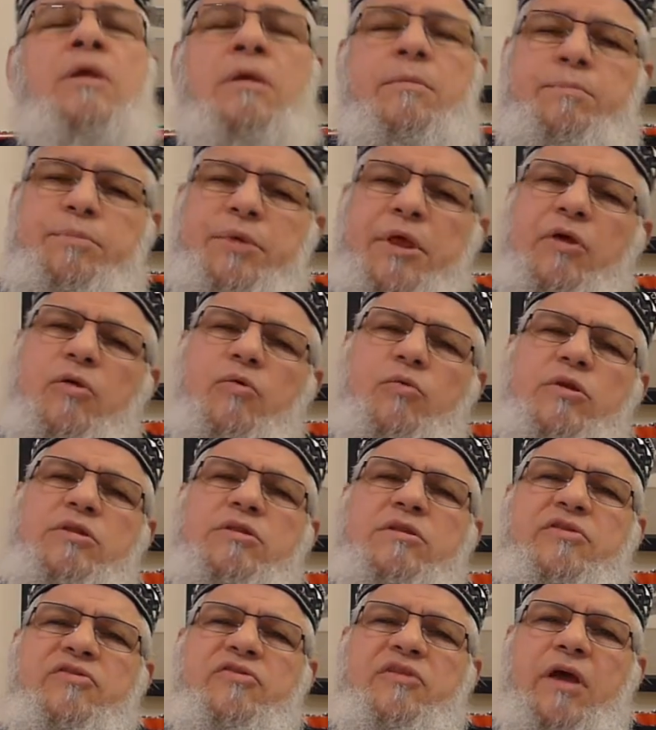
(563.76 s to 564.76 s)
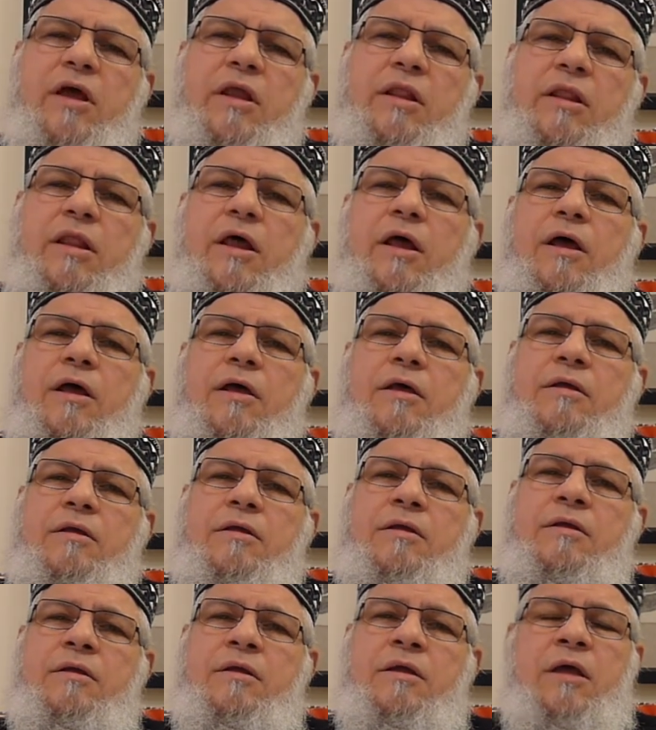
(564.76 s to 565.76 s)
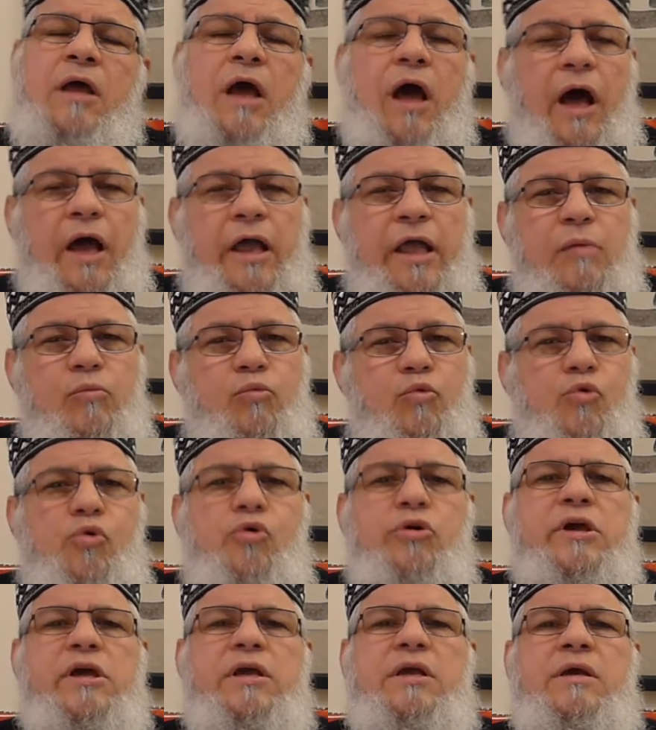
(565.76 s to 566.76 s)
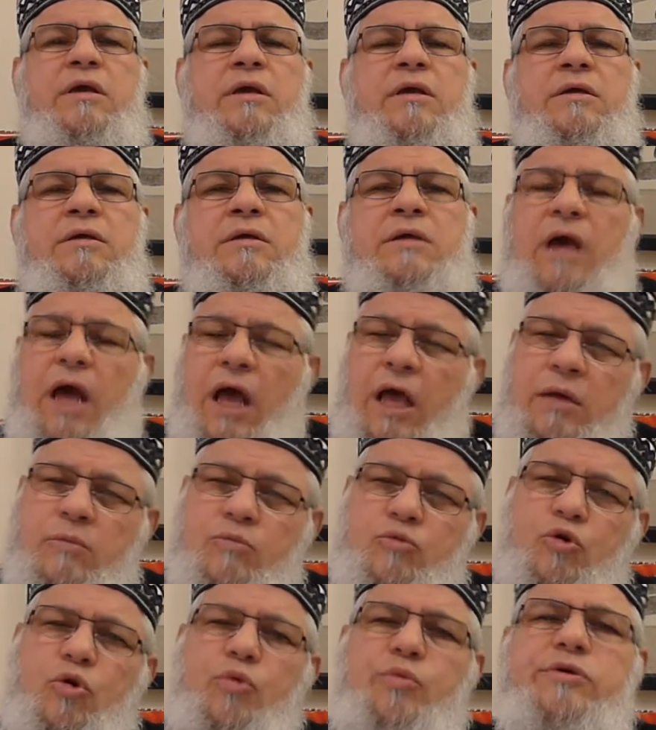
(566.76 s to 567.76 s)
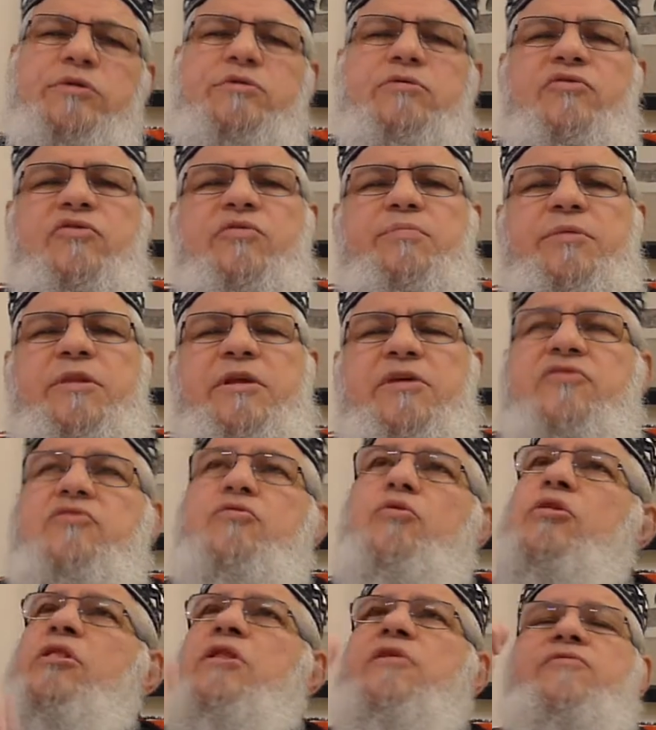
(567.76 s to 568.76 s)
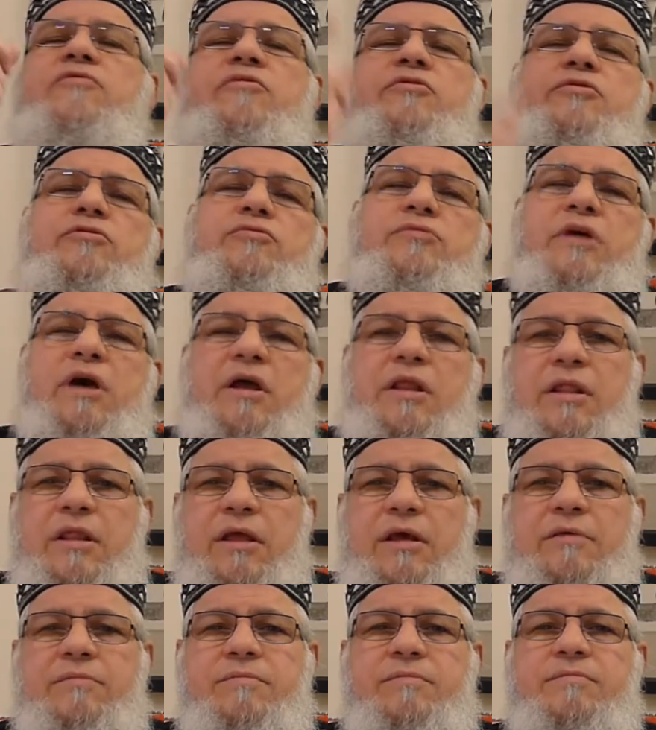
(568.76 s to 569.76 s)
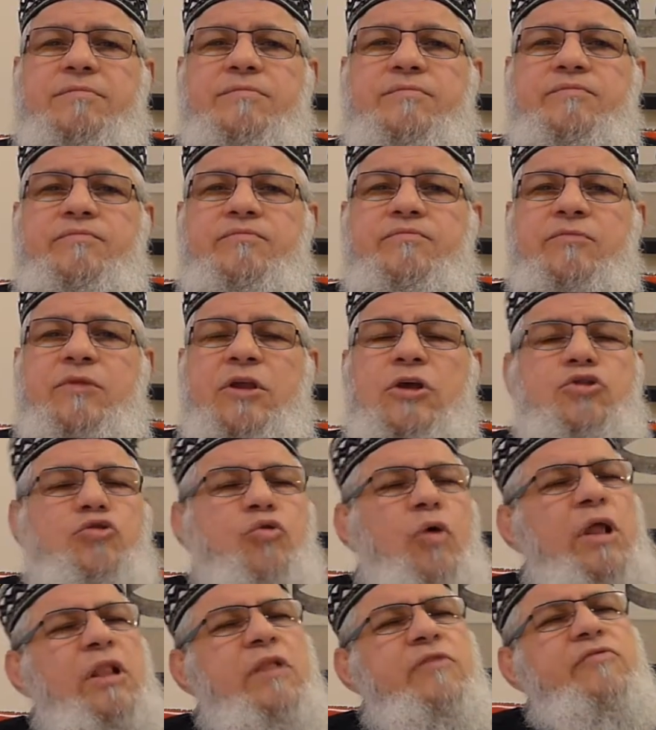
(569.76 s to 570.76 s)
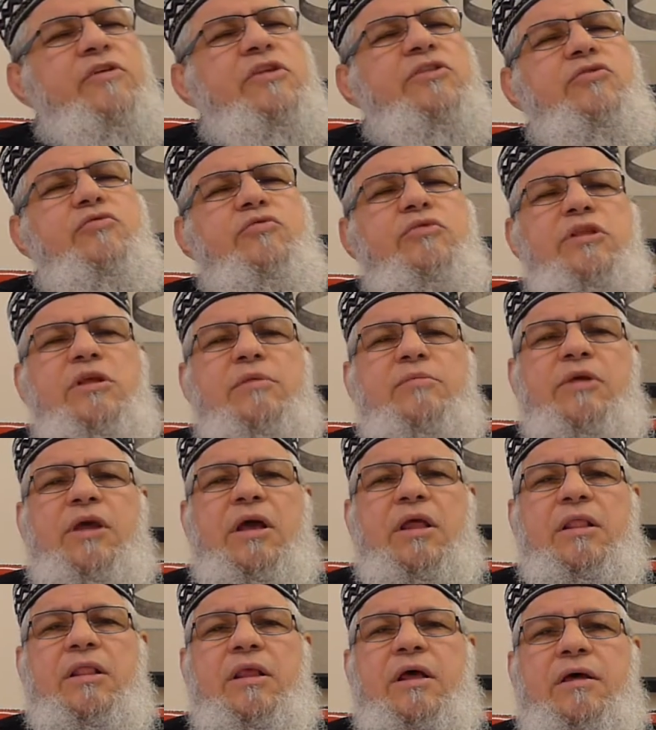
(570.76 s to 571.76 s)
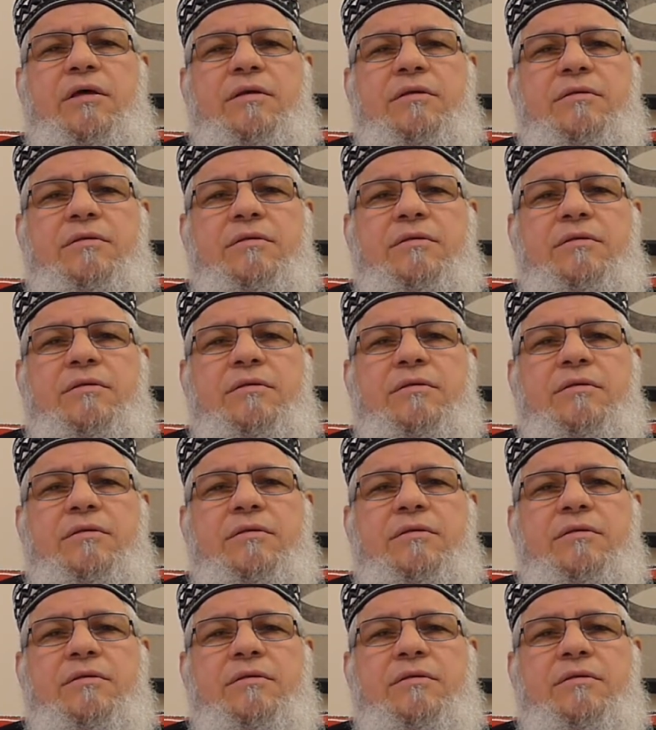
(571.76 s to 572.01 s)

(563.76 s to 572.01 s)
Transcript: bear witness, Ya Allah, I am walking, I am going to this place only for you, Ya Allah, to elevate your name, Ya Allah.